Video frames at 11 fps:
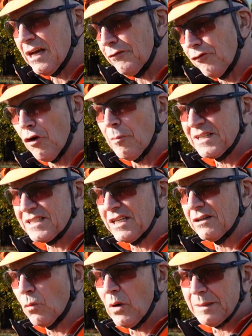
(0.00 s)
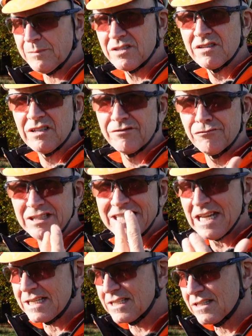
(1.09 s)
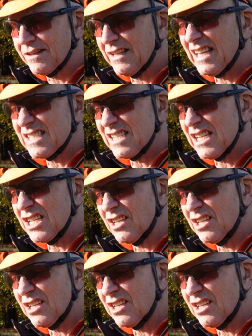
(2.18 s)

Formatting wipes and resets the SD